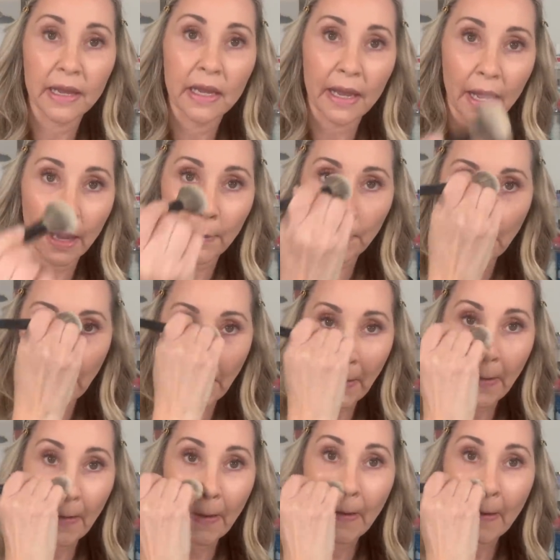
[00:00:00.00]
am
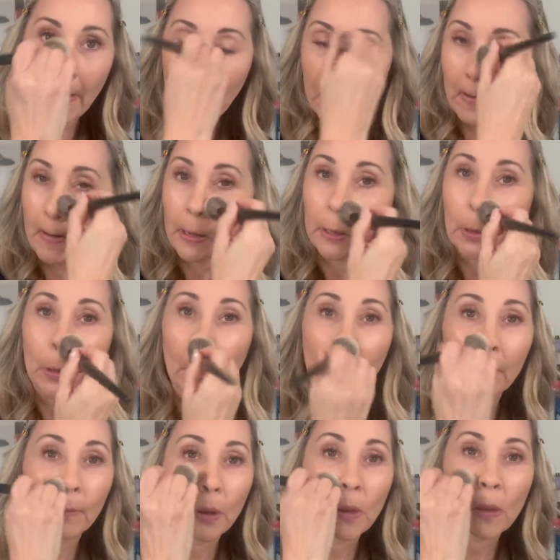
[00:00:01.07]

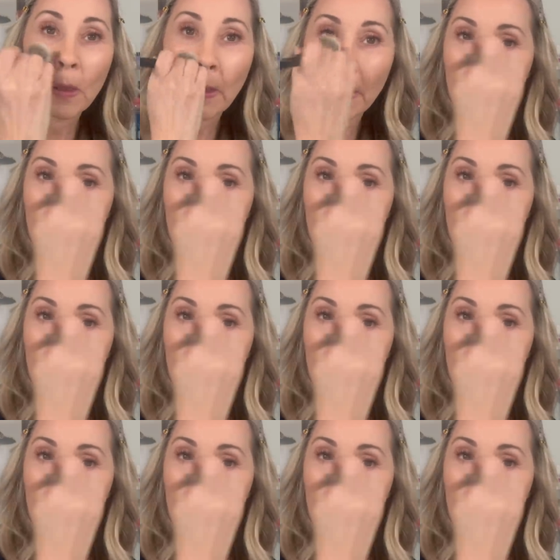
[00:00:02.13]
normal